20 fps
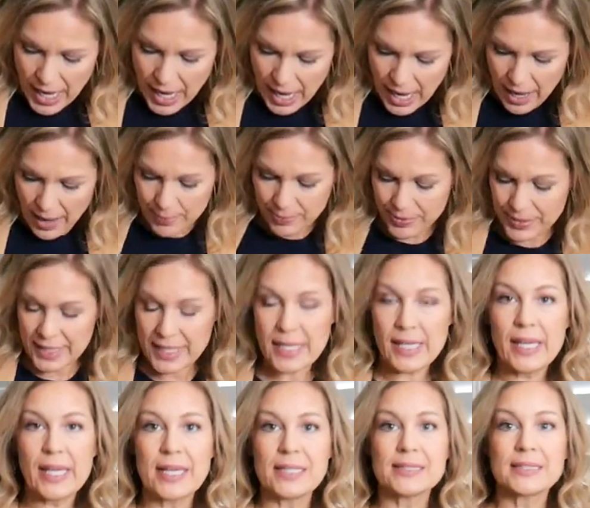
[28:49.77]
Um,
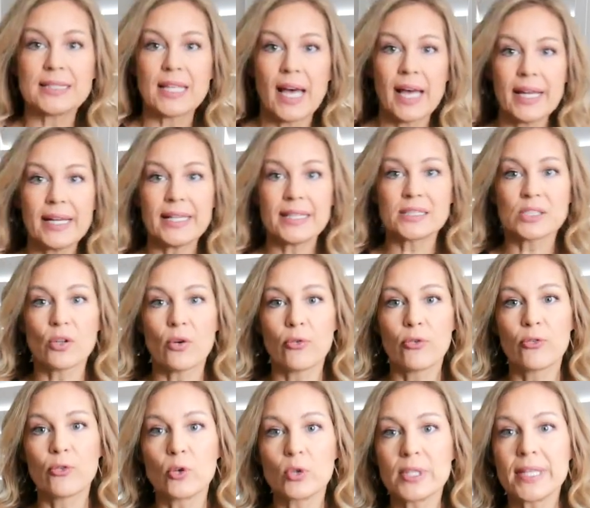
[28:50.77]
the inside is
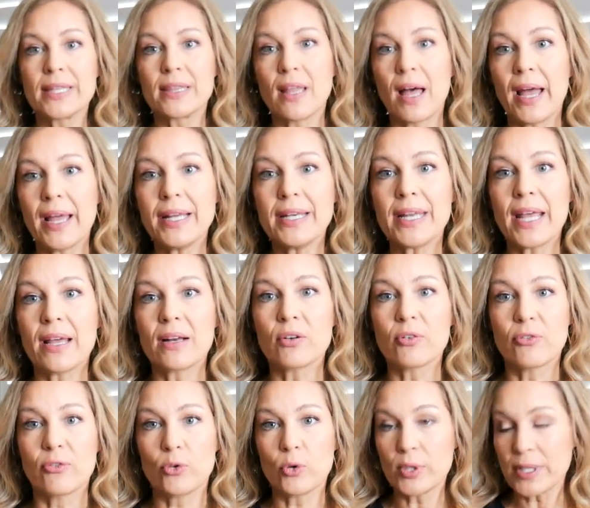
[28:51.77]
fully lined and
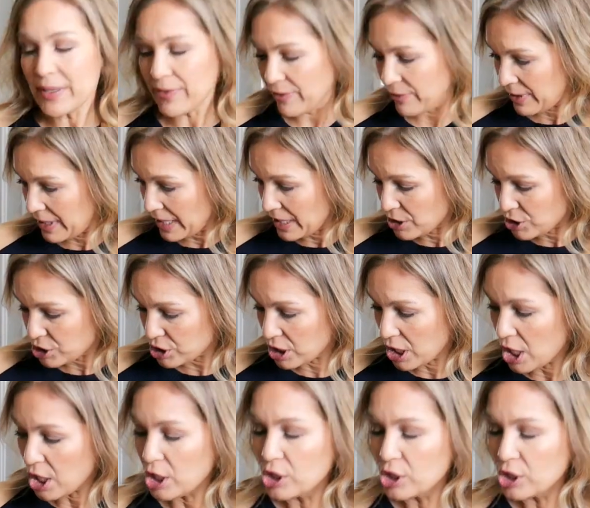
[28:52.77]
fully finished.